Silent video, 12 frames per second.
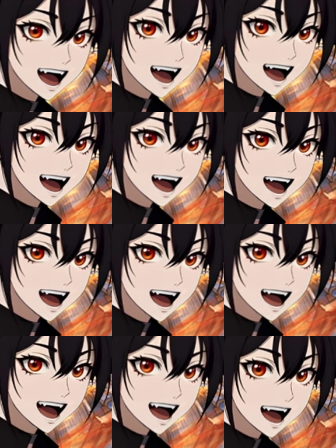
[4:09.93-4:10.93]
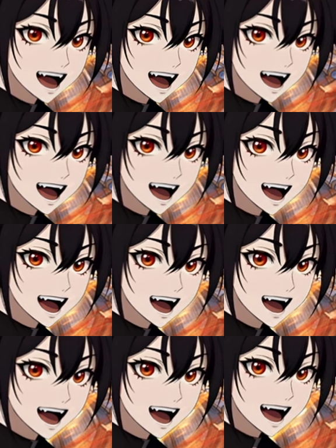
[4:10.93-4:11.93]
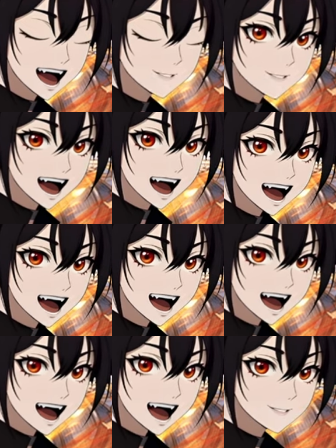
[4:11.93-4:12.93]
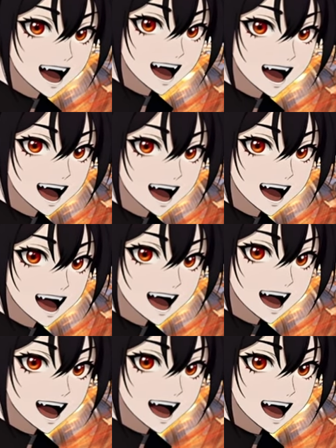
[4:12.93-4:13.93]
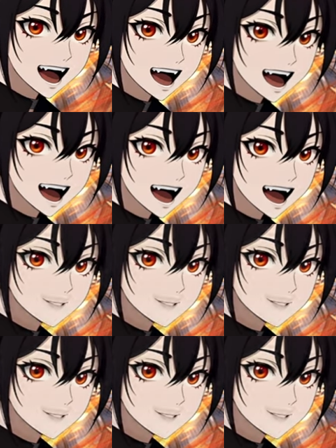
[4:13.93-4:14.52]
bit better for off-element fights, but doesn't actually look all that great.